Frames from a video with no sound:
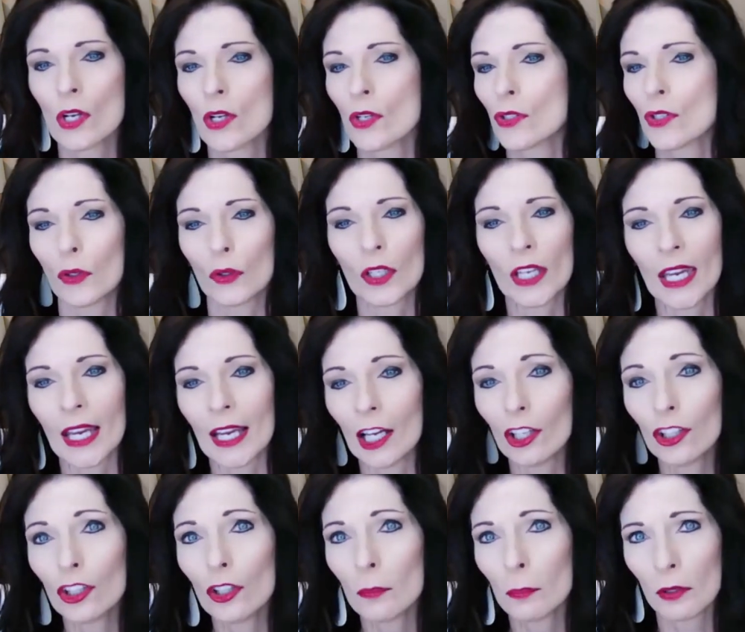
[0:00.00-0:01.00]
So
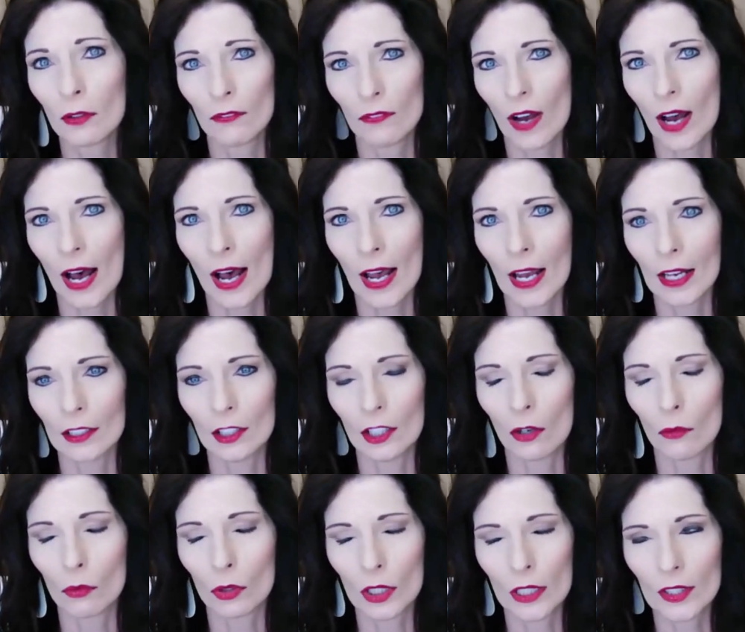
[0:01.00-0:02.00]
can you provide,
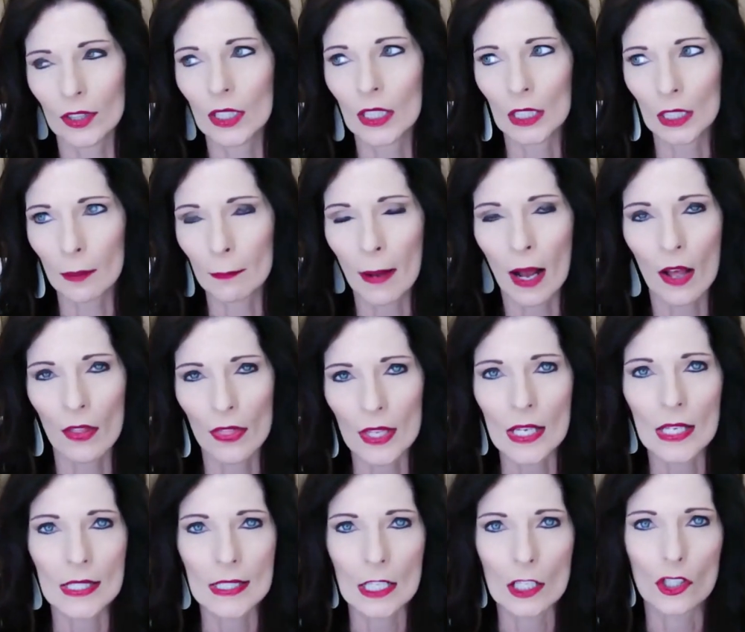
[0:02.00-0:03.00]
really think about
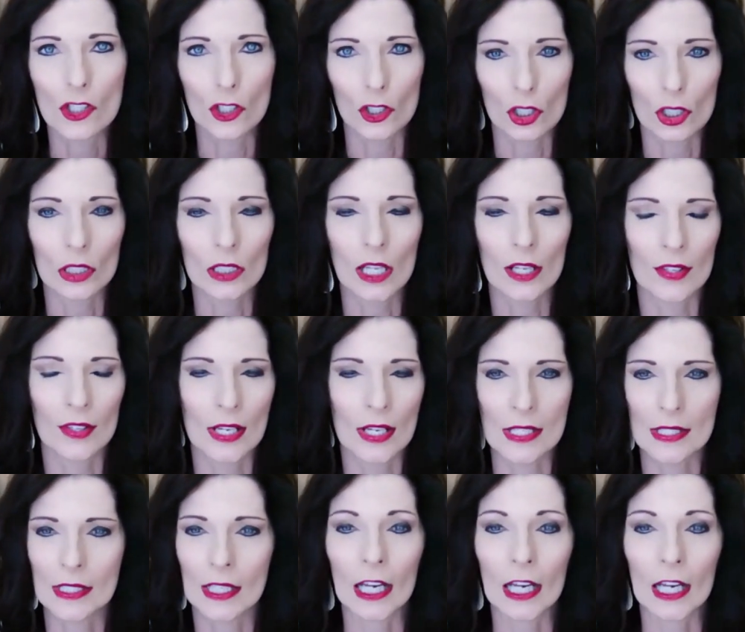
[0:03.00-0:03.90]
this and journal on this.